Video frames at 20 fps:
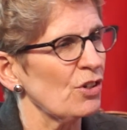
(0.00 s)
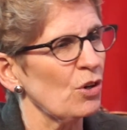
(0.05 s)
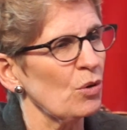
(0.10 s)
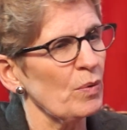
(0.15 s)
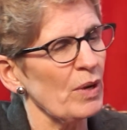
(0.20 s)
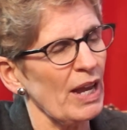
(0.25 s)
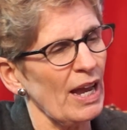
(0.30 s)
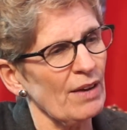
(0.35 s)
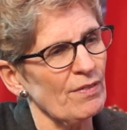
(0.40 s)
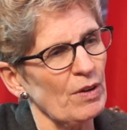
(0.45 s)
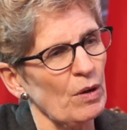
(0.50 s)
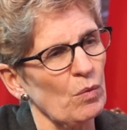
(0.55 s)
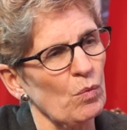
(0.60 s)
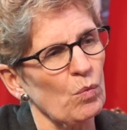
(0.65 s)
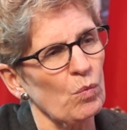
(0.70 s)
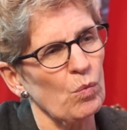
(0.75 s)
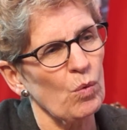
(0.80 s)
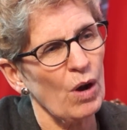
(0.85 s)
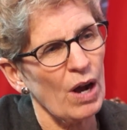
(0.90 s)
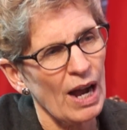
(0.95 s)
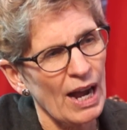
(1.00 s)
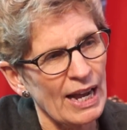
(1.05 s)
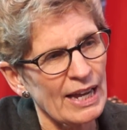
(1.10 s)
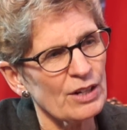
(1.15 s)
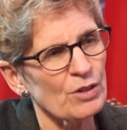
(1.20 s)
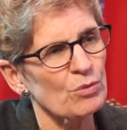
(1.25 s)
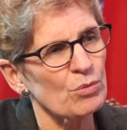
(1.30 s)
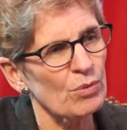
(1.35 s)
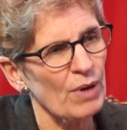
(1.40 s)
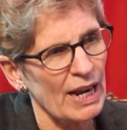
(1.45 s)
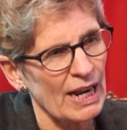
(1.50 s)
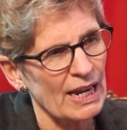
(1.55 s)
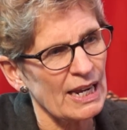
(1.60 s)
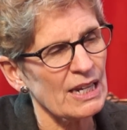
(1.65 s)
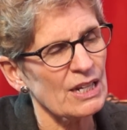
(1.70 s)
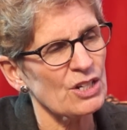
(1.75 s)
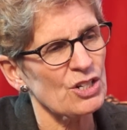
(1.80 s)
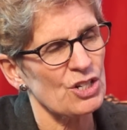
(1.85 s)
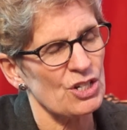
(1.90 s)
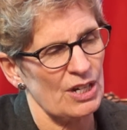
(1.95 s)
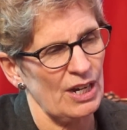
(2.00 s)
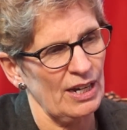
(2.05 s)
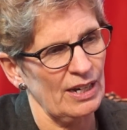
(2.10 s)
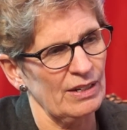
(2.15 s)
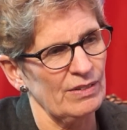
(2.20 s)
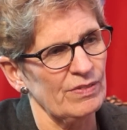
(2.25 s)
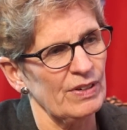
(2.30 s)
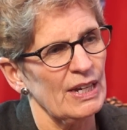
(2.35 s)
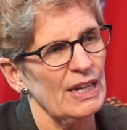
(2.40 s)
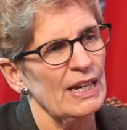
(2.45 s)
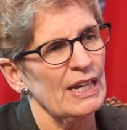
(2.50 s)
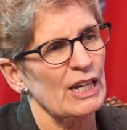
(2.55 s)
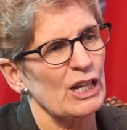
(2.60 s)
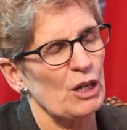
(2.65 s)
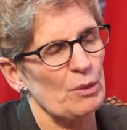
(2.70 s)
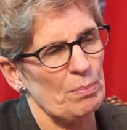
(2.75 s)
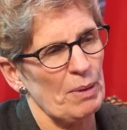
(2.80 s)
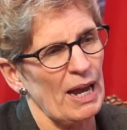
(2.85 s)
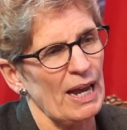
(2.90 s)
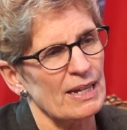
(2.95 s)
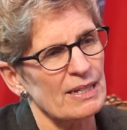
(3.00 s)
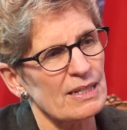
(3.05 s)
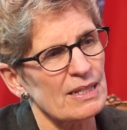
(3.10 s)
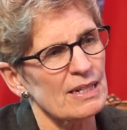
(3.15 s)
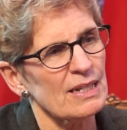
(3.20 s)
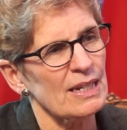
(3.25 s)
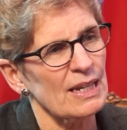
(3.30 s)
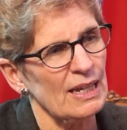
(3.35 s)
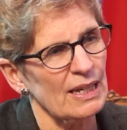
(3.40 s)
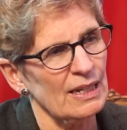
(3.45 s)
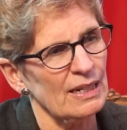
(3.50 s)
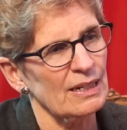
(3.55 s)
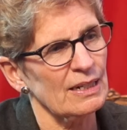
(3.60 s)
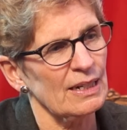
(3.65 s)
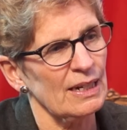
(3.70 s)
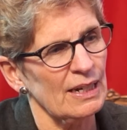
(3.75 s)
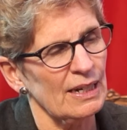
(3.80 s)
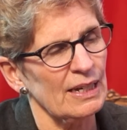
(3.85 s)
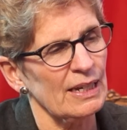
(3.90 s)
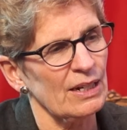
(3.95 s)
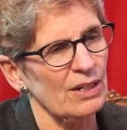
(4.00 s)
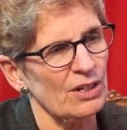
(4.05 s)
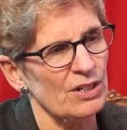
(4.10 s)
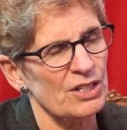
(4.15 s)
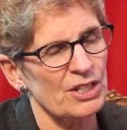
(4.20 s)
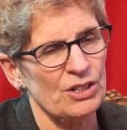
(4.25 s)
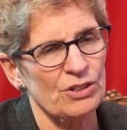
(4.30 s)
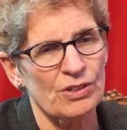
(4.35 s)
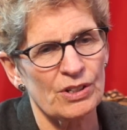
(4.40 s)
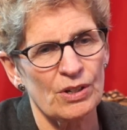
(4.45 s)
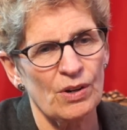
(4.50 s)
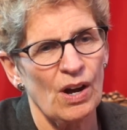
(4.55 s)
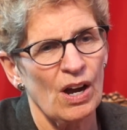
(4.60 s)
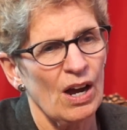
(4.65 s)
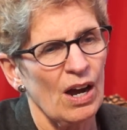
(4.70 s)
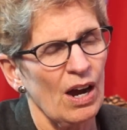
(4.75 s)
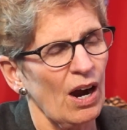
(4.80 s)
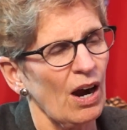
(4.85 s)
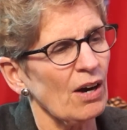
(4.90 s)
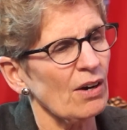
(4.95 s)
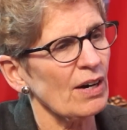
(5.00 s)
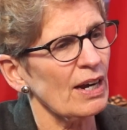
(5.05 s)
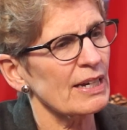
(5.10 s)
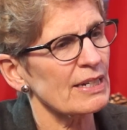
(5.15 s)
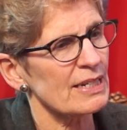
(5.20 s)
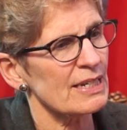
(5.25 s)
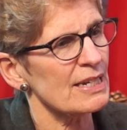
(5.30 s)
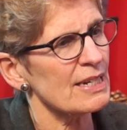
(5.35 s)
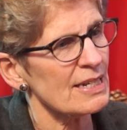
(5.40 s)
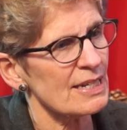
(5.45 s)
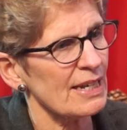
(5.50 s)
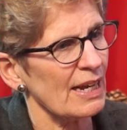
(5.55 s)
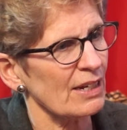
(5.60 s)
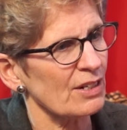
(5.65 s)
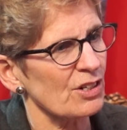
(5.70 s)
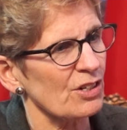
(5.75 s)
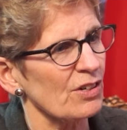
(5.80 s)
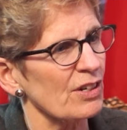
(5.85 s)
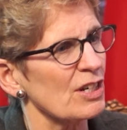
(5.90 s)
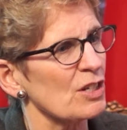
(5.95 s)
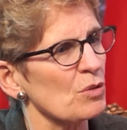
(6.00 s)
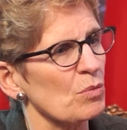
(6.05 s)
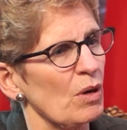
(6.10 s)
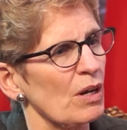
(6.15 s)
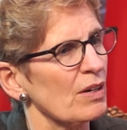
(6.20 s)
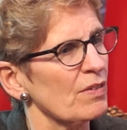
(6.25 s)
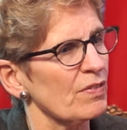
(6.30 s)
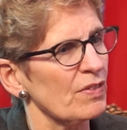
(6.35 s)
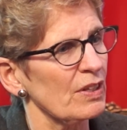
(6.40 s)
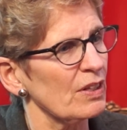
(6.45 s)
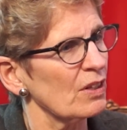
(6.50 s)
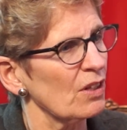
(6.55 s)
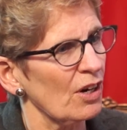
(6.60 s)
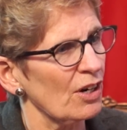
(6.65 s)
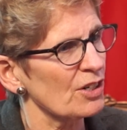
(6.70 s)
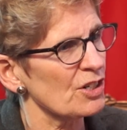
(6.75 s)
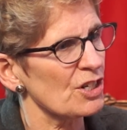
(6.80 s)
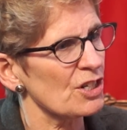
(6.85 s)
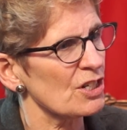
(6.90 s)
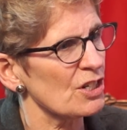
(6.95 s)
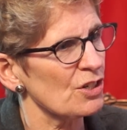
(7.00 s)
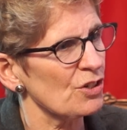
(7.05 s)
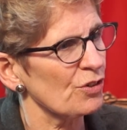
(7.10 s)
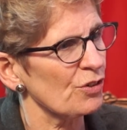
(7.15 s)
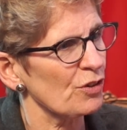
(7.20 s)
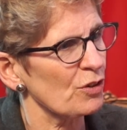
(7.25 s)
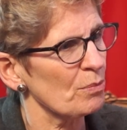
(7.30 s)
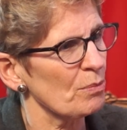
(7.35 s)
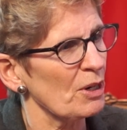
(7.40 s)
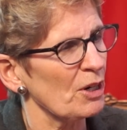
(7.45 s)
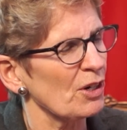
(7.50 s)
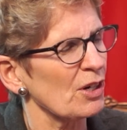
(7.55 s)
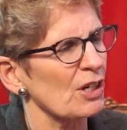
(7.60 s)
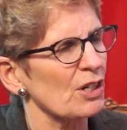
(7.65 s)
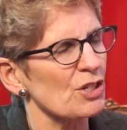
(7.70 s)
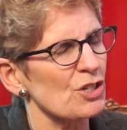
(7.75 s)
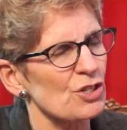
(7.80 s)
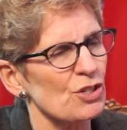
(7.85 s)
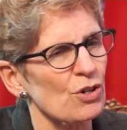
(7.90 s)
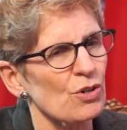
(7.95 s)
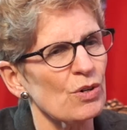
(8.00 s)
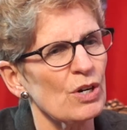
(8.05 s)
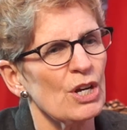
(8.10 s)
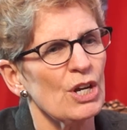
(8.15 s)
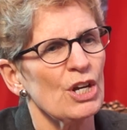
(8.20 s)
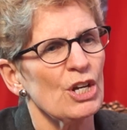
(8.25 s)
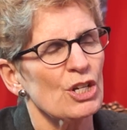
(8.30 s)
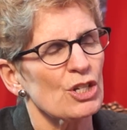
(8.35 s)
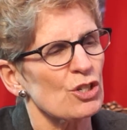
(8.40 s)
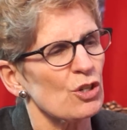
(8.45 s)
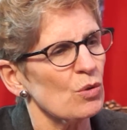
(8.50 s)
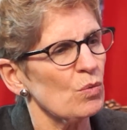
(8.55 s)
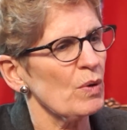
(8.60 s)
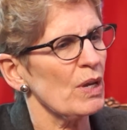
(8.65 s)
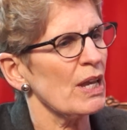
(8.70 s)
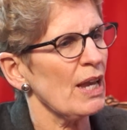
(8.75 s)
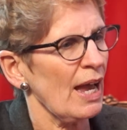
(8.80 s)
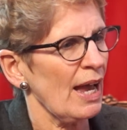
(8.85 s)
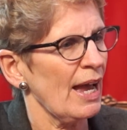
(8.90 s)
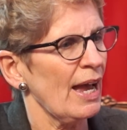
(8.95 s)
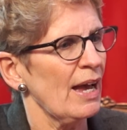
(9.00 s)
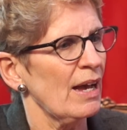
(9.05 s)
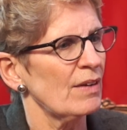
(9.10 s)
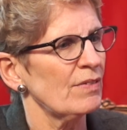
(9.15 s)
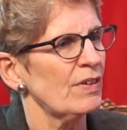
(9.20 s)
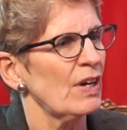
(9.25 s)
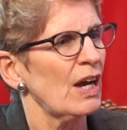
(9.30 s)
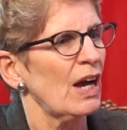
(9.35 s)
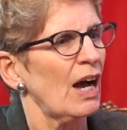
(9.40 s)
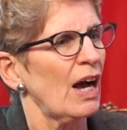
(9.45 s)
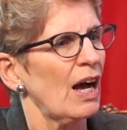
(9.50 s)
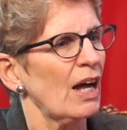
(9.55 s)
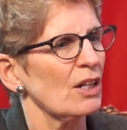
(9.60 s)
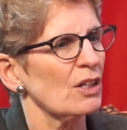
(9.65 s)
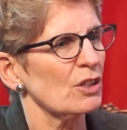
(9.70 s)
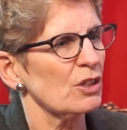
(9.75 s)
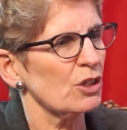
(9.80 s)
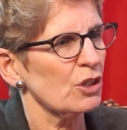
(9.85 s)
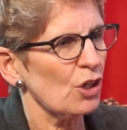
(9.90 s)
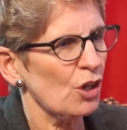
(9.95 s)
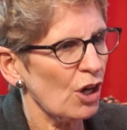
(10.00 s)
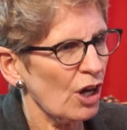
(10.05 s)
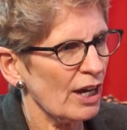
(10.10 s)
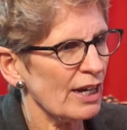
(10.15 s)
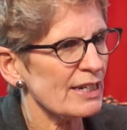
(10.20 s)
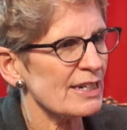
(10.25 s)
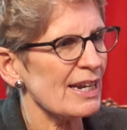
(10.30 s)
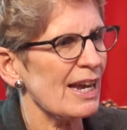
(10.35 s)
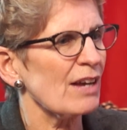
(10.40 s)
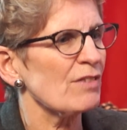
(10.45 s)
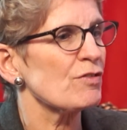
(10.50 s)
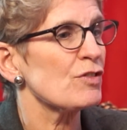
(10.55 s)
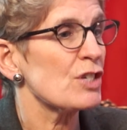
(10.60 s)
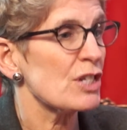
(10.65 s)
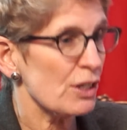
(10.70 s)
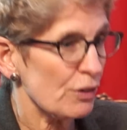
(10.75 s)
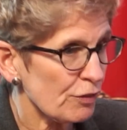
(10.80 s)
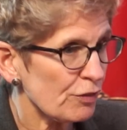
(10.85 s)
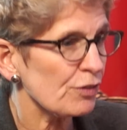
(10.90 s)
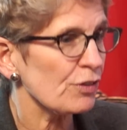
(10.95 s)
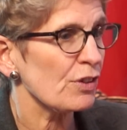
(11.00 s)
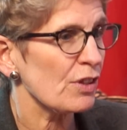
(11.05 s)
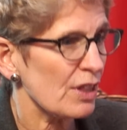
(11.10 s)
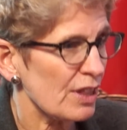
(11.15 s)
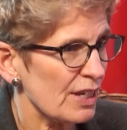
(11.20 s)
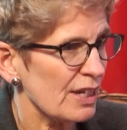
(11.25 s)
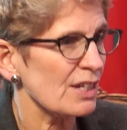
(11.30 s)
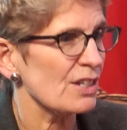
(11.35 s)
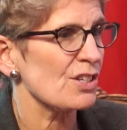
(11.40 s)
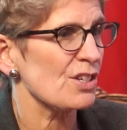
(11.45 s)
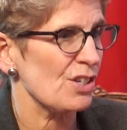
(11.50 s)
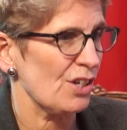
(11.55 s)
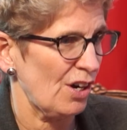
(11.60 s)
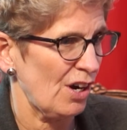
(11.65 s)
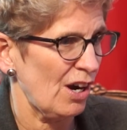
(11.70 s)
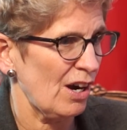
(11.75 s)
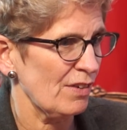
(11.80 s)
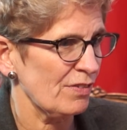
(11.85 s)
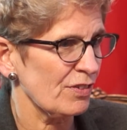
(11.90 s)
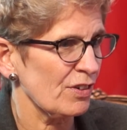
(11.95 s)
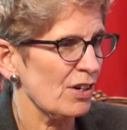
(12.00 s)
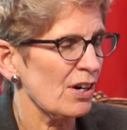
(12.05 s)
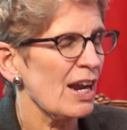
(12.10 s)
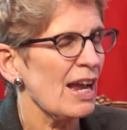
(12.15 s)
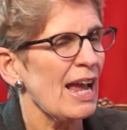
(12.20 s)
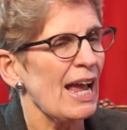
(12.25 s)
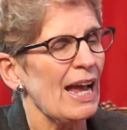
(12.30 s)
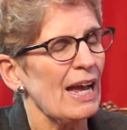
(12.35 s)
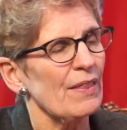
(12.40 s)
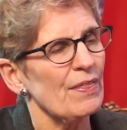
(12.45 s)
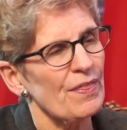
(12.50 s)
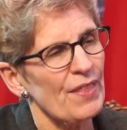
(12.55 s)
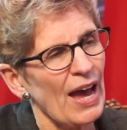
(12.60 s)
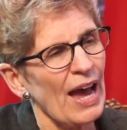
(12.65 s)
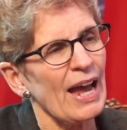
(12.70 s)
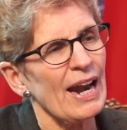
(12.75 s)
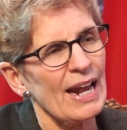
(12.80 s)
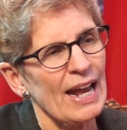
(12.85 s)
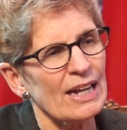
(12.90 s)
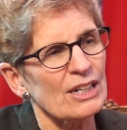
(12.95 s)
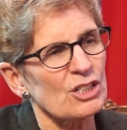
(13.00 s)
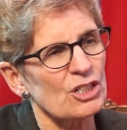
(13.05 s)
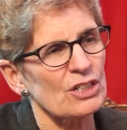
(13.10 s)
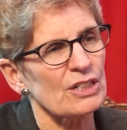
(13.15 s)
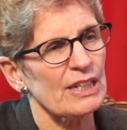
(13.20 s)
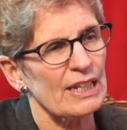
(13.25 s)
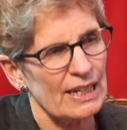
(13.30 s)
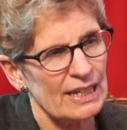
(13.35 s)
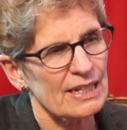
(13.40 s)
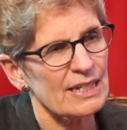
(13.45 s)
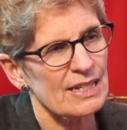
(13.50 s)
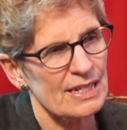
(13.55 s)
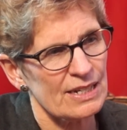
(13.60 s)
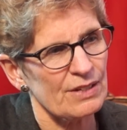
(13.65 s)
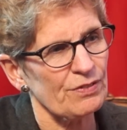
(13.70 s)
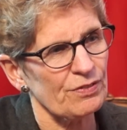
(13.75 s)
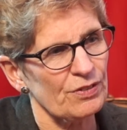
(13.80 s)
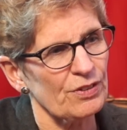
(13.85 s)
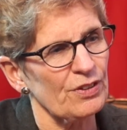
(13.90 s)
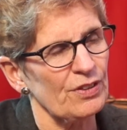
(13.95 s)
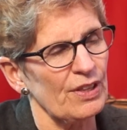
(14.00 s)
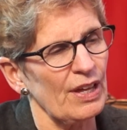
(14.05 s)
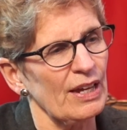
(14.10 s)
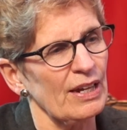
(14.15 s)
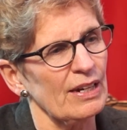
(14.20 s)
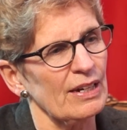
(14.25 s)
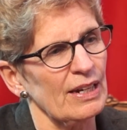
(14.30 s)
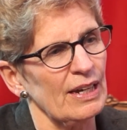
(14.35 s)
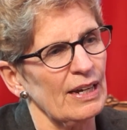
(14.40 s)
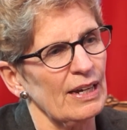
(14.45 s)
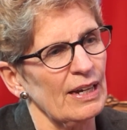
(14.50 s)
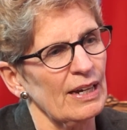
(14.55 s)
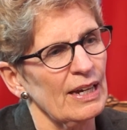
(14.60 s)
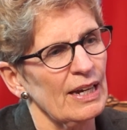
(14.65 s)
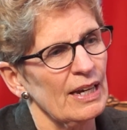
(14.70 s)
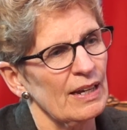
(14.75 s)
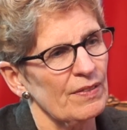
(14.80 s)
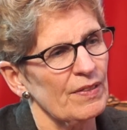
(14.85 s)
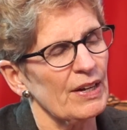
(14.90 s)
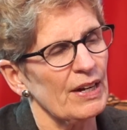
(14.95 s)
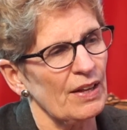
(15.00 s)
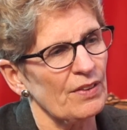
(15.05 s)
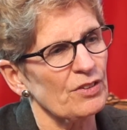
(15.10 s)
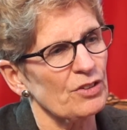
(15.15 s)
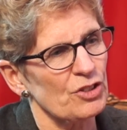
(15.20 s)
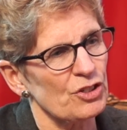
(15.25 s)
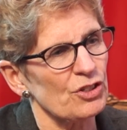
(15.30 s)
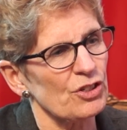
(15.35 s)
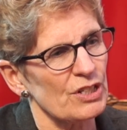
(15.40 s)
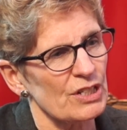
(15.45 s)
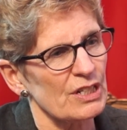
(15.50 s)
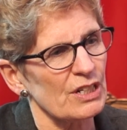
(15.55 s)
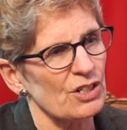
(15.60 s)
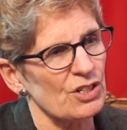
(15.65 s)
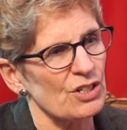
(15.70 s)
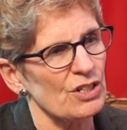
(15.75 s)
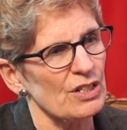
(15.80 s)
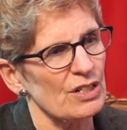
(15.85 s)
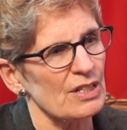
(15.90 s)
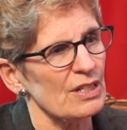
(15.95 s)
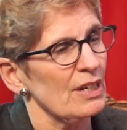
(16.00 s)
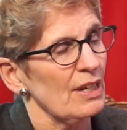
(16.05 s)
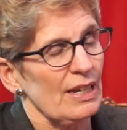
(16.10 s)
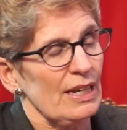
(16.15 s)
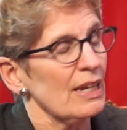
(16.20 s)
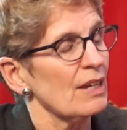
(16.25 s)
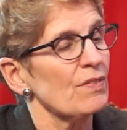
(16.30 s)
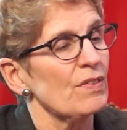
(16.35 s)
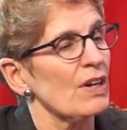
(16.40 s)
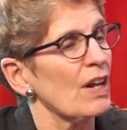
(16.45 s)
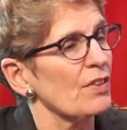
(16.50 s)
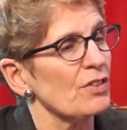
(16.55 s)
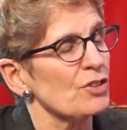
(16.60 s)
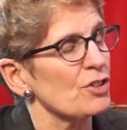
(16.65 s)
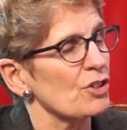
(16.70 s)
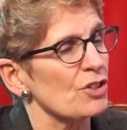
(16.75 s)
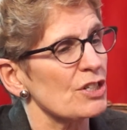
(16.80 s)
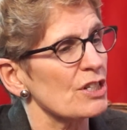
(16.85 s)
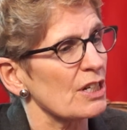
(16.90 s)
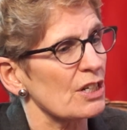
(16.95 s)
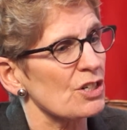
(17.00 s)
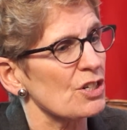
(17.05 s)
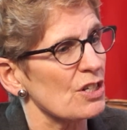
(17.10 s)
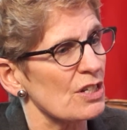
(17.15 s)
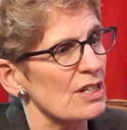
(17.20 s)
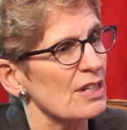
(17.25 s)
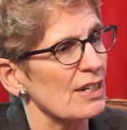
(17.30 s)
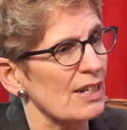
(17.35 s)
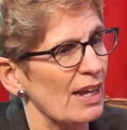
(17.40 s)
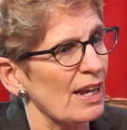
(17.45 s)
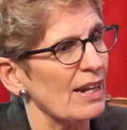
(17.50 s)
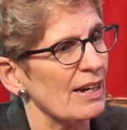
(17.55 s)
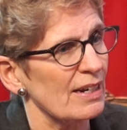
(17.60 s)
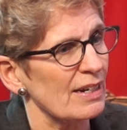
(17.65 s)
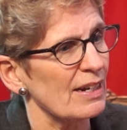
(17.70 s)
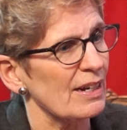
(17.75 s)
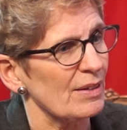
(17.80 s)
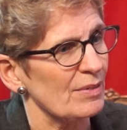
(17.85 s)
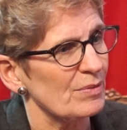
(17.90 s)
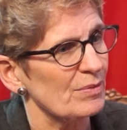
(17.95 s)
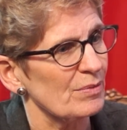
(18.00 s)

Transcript: We have a wide range of capacity in Ontario. Our IT sector is one of the largest in North America. So we have a lot of different things to offer, and that actually is different than other jurisdictions, even other jurisdictions in Canada.